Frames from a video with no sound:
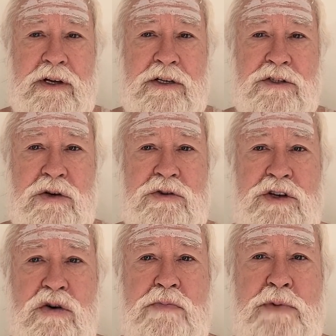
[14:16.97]
So
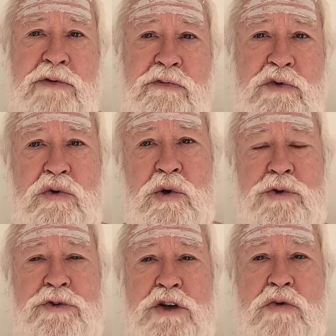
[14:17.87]
don't be
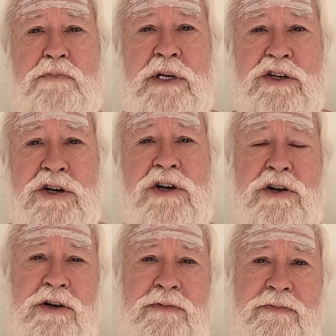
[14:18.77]
fooled, don't be
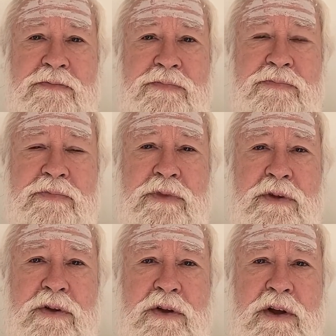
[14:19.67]
cheated.
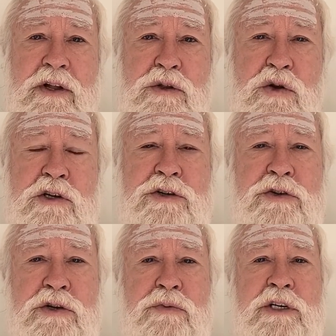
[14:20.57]
Look to
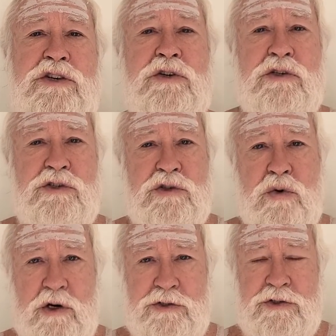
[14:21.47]
the original
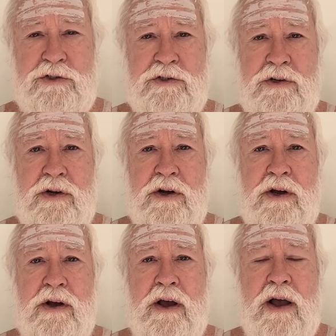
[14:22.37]
source
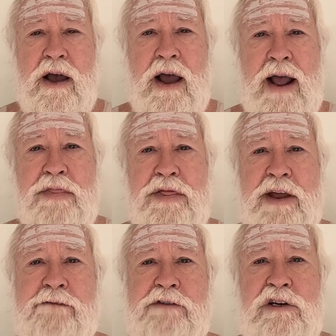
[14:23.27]
and
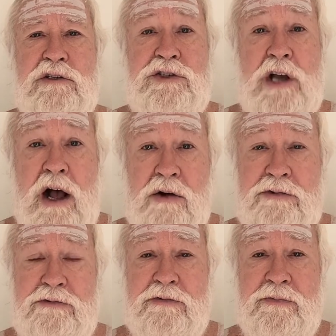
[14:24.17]
think for
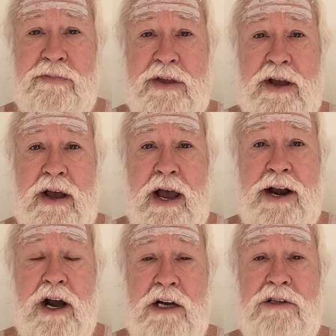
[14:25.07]
yourself
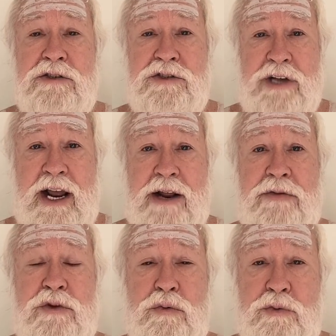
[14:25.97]
and
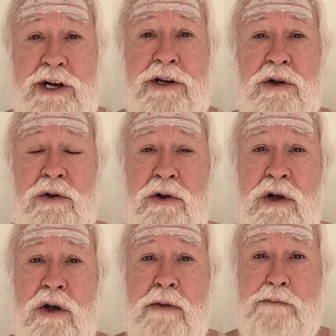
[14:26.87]
understand the real
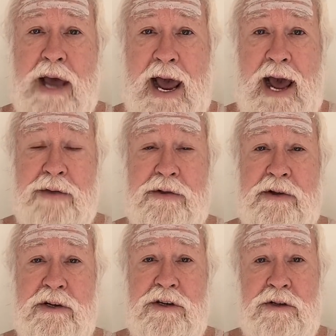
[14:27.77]
path
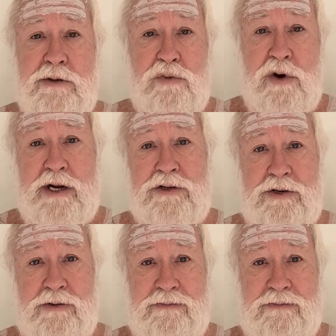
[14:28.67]
to liberation.